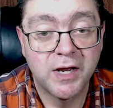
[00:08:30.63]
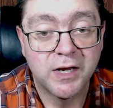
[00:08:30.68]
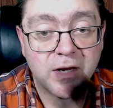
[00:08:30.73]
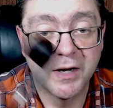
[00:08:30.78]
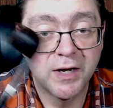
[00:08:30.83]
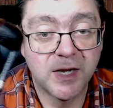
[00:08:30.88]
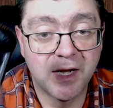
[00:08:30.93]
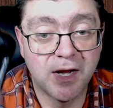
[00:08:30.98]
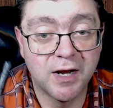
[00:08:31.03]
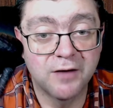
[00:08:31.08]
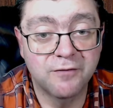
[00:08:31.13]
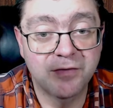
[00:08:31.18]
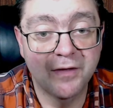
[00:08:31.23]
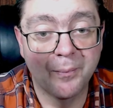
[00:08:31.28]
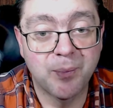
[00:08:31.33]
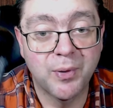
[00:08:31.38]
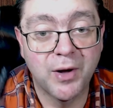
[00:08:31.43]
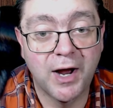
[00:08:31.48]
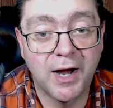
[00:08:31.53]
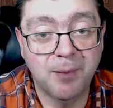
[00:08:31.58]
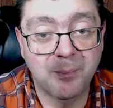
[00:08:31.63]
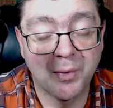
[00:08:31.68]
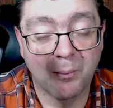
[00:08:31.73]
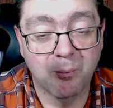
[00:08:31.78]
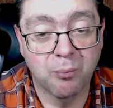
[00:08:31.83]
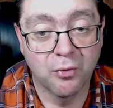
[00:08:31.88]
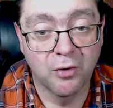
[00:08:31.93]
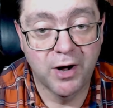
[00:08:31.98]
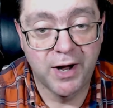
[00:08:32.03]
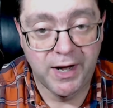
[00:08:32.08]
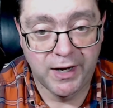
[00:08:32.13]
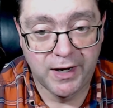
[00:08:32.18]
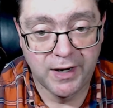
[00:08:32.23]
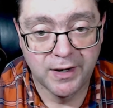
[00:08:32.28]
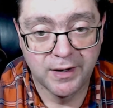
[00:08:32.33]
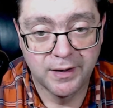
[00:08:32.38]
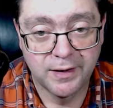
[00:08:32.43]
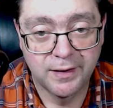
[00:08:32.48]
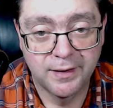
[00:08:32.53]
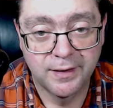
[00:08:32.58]
Give the pipe a
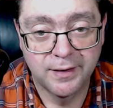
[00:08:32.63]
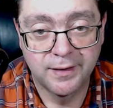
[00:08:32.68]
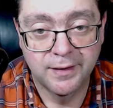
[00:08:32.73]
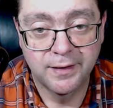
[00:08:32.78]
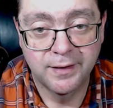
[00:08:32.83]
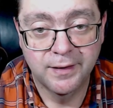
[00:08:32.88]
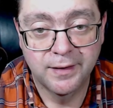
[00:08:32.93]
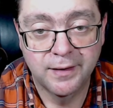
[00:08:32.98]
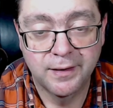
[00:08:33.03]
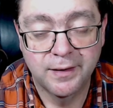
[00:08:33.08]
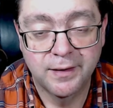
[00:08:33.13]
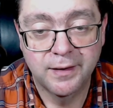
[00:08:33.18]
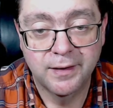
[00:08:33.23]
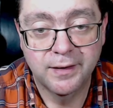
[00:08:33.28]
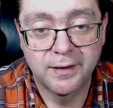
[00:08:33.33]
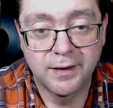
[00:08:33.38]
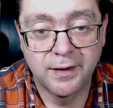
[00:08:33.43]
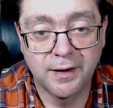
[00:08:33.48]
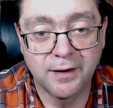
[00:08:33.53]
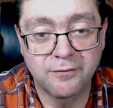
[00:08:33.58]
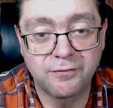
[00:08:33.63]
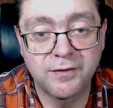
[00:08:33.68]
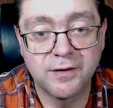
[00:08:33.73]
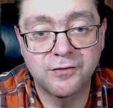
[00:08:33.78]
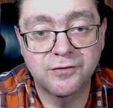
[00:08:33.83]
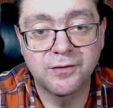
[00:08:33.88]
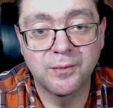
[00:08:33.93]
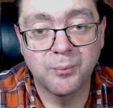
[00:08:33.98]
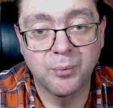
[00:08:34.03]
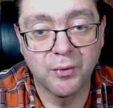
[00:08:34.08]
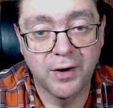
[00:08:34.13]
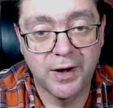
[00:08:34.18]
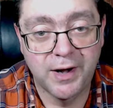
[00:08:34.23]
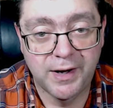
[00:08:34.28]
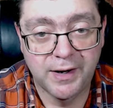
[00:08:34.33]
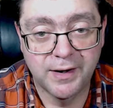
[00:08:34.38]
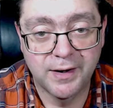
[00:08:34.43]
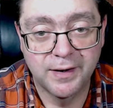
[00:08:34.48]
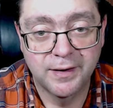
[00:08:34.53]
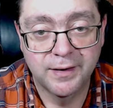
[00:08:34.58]
break. Give this a
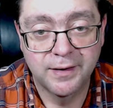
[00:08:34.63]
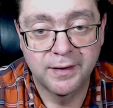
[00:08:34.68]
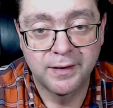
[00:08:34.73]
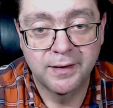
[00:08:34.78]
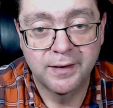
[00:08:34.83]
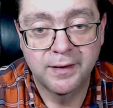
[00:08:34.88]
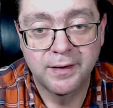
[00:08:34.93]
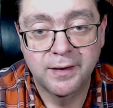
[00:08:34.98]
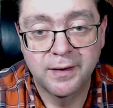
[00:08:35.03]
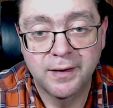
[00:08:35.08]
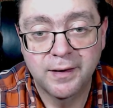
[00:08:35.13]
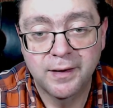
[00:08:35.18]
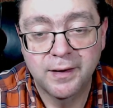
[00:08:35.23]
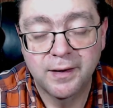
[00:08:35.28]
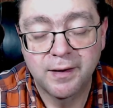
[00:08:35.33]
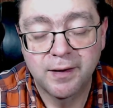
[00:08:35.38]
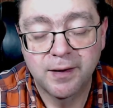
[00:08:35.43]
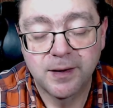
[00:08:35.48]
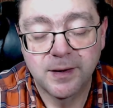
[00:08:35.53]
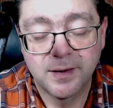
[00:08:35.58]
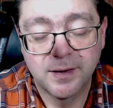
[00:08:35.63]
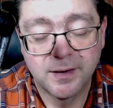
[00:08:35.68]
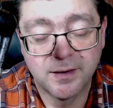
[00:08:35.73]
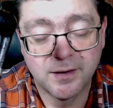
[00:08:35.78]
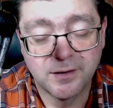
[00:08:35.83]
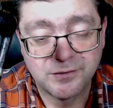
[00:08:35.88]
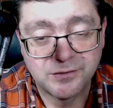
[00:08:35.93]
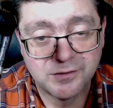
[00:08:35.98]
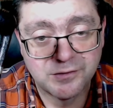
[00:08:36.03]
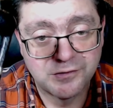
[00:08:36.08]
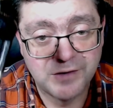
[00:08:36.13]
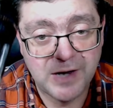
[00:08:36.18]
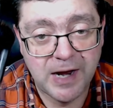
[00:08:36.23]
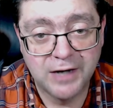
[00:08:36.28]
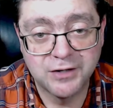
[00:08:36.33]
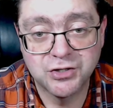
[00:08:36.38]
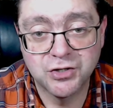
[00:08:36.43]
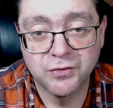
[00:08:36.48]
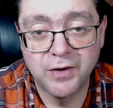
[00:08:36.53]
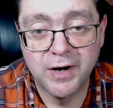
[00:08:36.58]
break. Because the
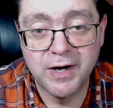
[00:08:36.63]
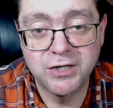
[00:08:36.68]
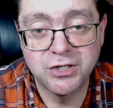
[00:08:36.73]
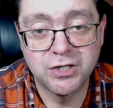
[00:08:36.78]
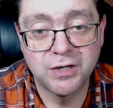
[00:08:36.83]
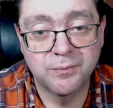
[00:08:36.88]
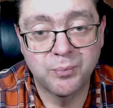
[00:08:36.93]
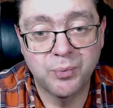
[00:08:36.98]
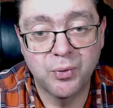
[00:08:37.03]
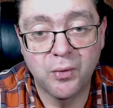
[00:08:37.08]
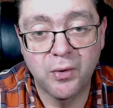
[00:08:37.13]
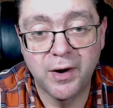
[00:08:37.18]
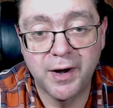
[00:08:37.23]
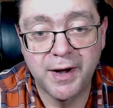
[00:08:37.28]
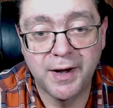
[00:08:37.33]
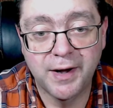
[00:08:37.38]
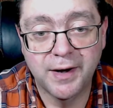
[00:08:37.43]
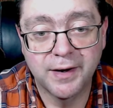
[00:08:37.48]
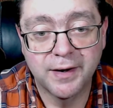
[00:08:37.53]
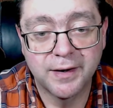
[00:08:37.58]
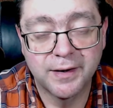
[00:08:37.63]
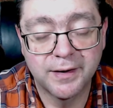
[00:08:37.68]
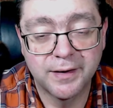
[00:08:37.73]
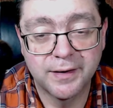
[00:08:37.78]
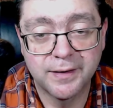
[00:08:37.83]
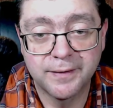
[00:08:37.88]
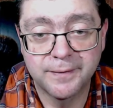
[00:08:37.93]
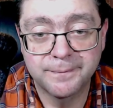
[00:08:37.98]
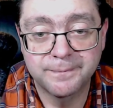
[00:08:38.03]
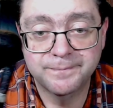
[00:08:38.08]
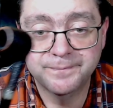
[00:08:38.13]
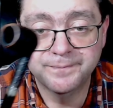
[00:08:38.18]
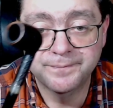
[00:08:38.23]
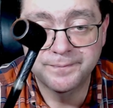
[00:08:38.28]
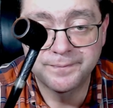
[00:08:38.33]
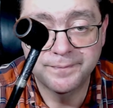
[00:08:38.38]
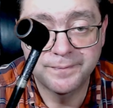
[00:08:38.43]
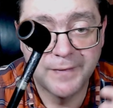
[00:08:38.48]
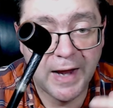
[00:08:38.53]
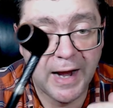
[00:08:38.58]
saturation point
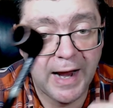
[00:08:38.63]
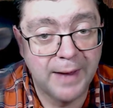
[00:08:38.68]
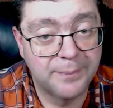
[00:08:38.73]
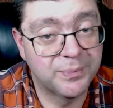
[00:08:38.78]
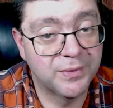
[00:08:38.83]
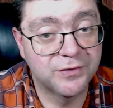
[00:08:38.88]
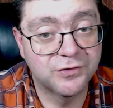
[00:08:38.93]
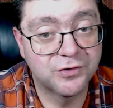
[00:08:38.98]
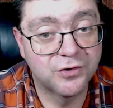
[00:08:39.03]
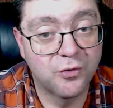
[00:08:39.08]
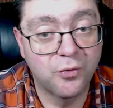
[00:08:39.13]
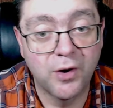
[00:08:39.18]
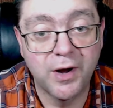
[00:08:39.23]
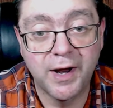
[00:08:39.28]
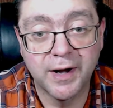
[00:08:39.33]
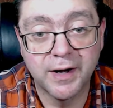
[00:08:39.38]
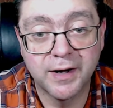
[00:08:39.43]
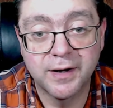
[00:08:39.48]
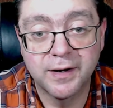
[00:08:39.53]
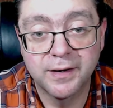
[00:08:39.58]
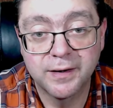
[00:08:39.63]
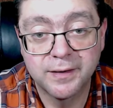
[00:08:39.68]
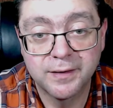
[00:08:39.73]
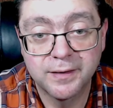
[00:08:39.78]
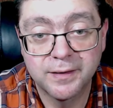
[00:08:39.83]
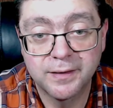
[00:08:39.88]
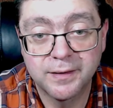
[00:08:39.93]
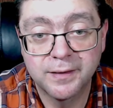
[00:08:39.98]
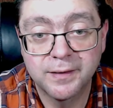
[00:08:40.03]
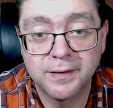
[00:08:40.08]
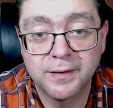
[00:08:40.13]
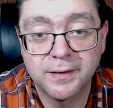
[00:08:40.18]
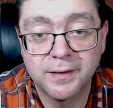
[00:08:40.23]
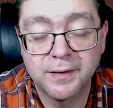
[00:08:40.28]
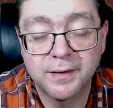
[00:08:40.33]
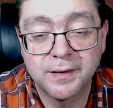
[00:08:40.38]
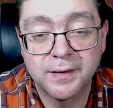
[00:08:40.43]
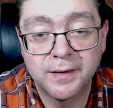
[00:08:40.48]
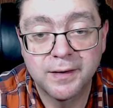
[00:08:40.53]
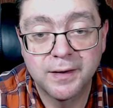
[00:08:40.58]
happens quick,
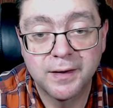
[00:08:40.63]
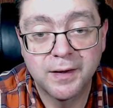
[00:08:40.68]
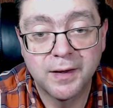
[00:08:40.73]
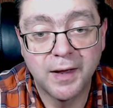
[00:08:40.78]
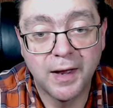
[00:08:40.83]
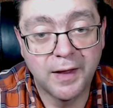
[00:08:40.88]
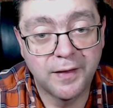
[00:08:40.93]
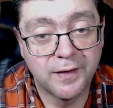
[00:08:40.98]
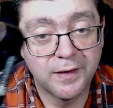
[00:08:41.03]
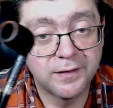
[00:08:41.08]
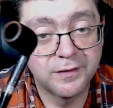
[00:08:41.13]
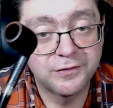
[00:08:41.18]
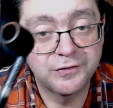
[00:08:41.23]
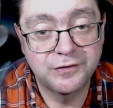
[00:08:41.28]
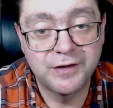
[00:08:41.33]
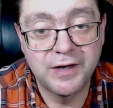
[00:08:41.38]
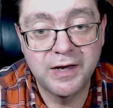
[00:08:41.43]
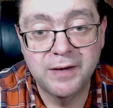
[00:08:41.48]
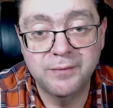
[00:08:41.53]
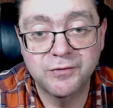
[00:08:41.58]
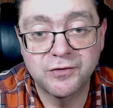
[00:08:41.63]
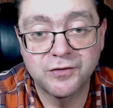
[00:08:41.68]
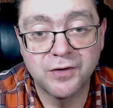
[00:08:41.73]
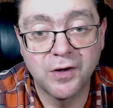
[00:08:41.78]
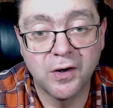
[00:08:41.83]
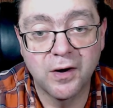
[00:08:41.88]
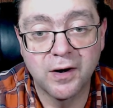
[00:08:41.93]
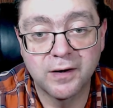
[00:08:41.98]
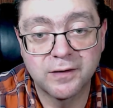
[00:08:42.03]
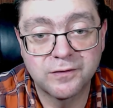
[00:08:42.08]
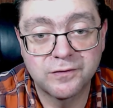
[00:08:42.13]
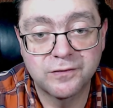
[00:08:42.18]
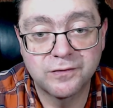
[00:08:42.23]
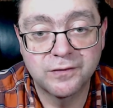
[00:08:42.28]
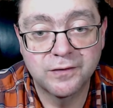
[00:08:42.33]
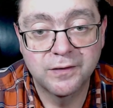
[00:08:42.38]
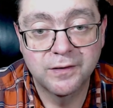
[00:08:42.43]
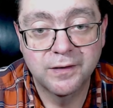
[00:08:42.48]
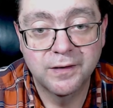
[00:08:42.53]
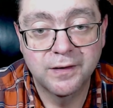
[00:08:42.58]
and then the steam
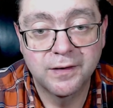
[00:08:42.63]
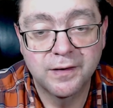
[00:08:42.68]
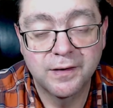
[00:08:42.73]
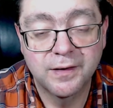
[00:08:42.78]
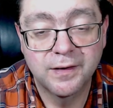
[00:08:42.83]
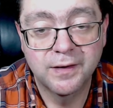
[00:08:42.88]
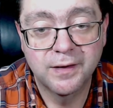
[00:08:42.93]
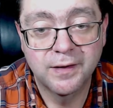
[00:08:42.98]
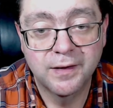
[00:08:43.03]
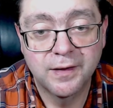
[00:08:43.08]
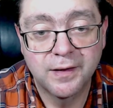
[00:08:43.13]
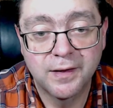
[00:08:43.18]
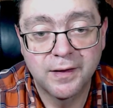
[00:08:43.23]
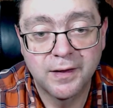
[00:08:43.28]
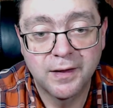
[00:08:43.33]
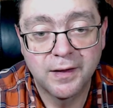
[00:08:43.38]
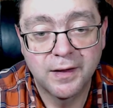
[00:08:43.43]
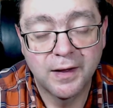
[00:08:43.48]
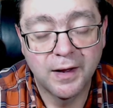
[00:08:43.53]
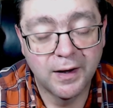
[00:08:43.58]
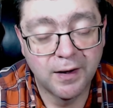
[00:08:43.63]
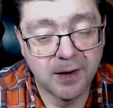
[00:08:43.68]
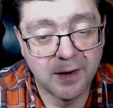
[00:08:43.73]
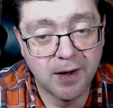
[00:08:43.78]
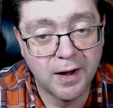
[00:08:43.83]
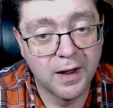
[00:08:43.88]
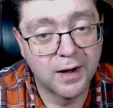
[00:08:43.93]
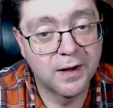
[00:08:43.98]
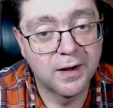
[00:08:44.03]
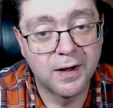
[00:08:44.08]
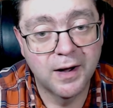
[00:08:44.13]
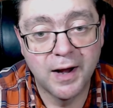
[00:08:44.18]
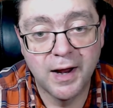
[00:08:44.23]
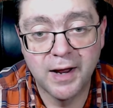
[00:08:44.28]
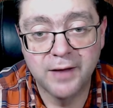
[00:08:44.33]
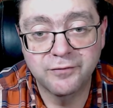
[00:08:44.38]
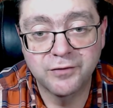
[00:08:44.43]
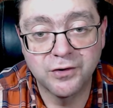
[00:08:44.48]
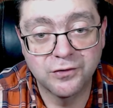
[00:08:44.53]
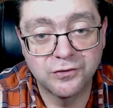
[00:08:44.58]
starts, and you're not going to
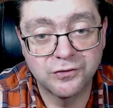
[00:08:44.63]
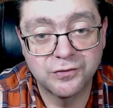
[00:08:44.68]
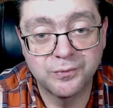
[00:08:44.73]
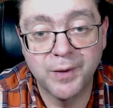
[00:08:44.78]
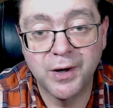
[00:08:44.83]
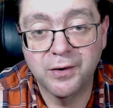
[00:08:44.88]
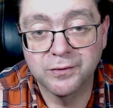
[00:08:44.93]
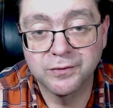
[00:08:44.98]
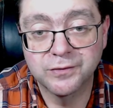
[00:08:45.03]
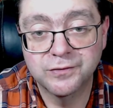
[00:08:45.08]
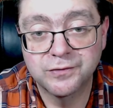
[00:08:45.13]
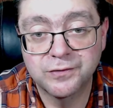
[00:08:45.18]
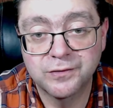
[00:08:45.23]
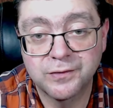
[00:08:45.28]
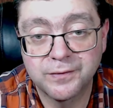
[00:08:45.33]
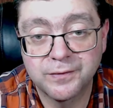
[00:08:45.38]
have good smokes.